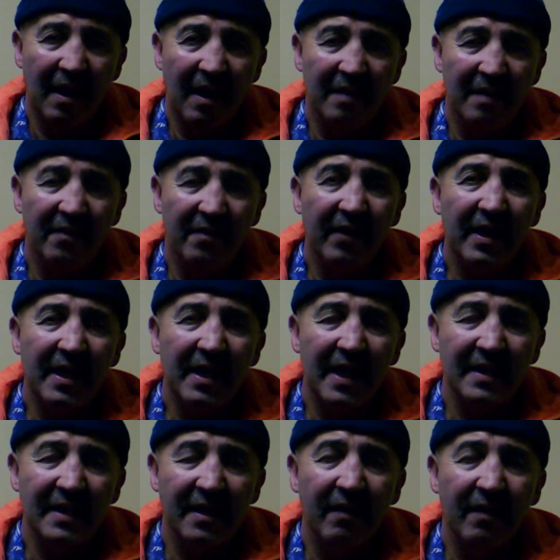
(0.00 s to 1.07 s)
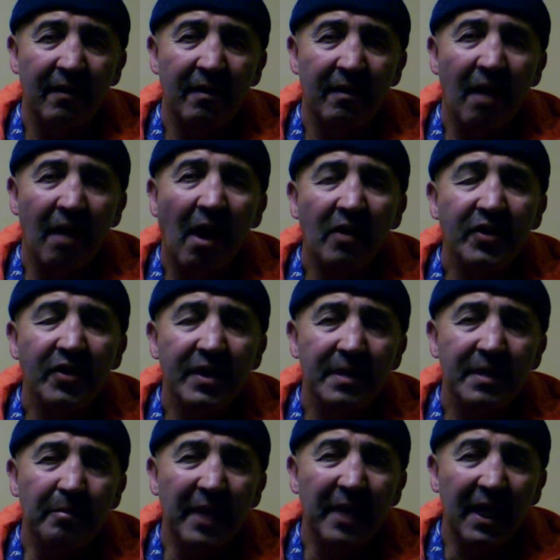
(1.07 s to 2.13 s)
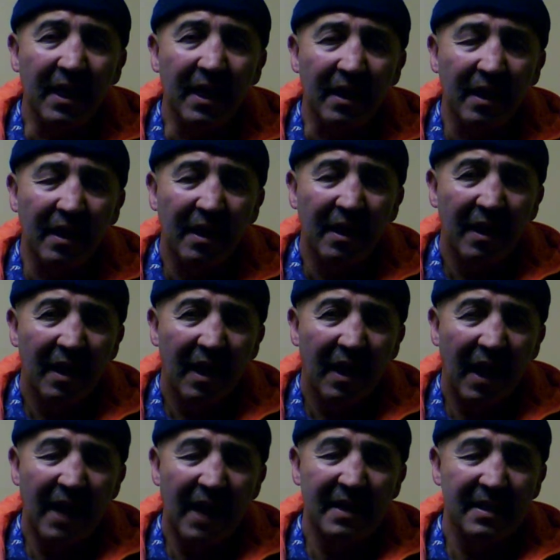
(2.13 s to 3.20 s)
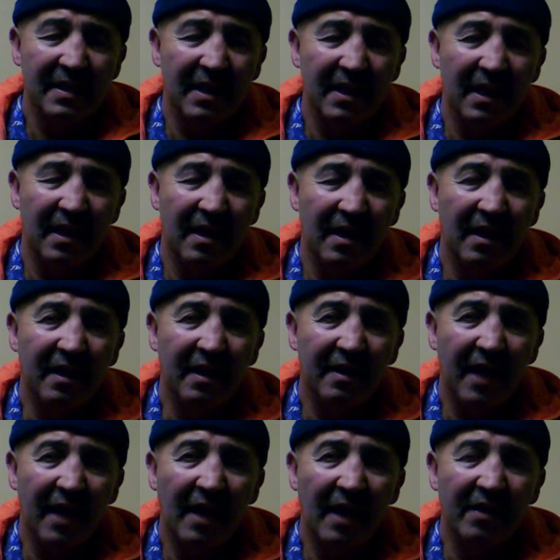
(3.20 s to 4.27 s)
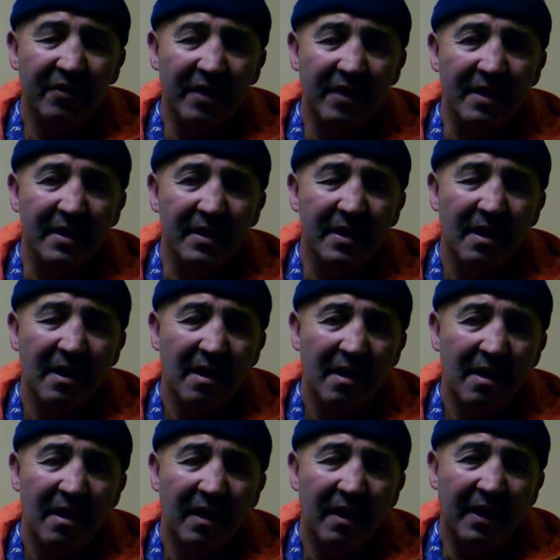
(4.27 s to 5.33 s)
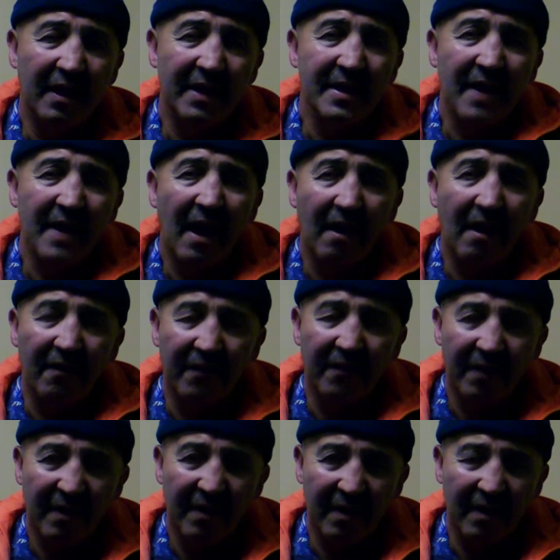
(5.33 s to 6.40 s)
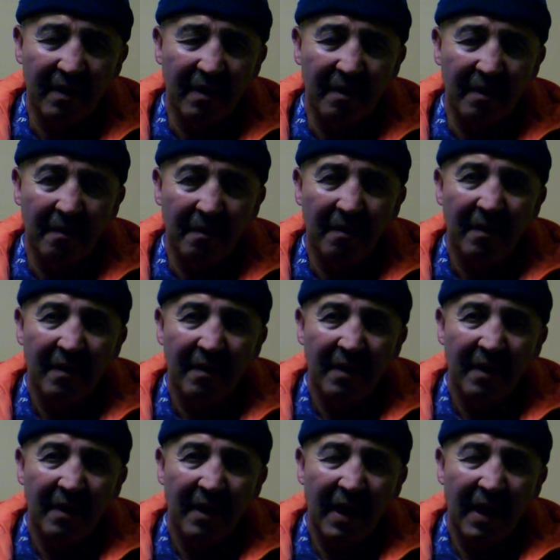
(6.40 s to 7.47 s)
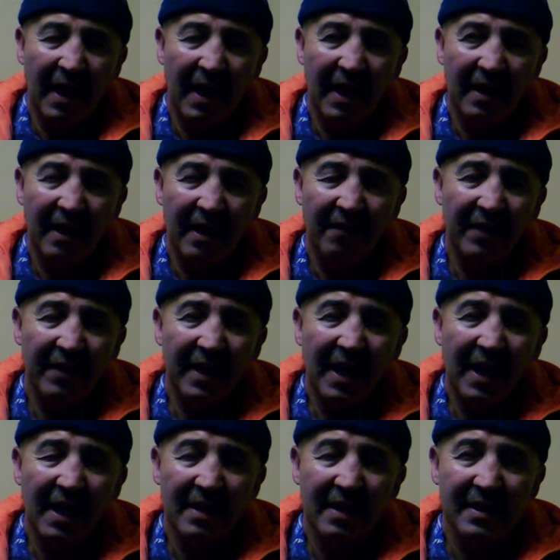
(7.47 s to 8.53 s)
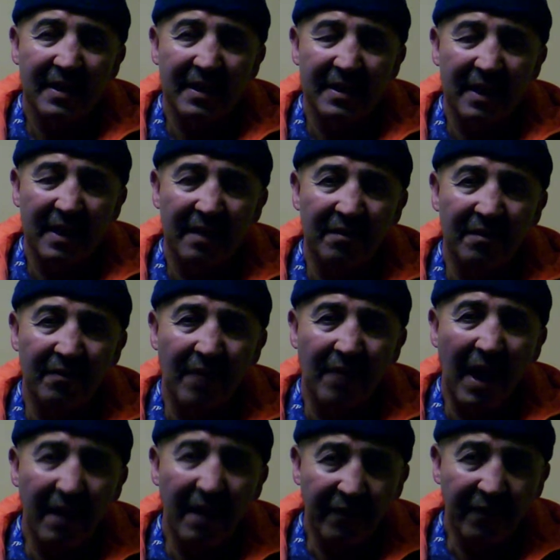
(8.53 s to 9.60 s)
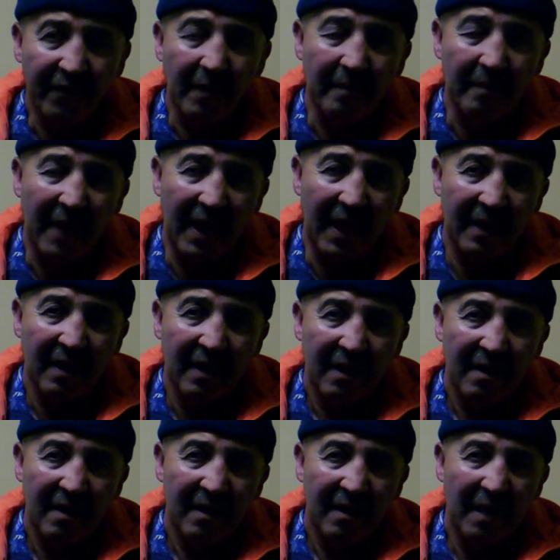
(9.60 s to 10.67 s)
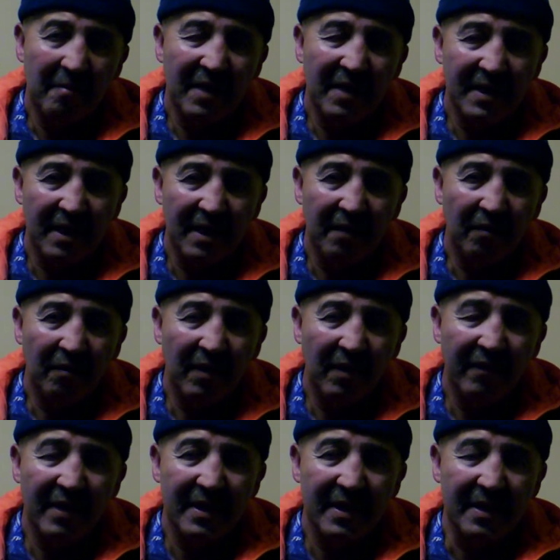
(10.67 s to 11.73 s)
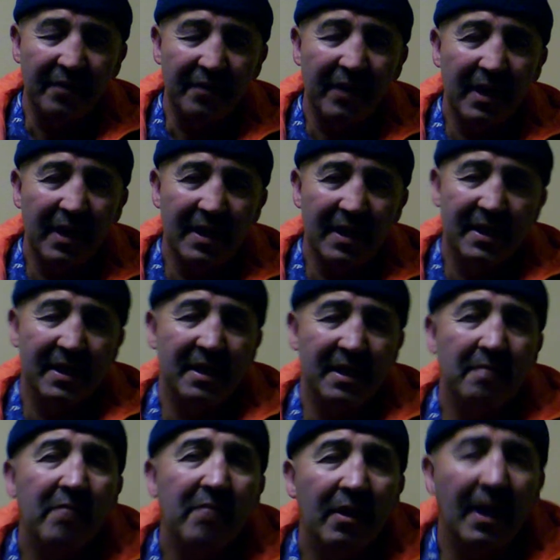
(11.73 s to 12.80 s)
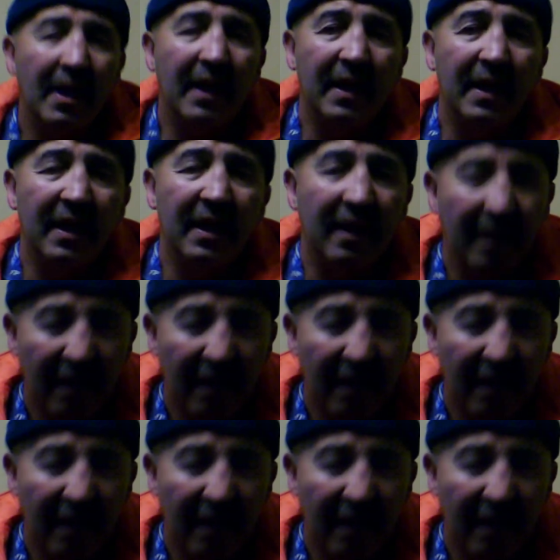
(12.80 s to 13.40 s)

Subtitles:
treat it as a conscious being, as intelligence in itself, and everything else is derived from that. That means the universe is really simulating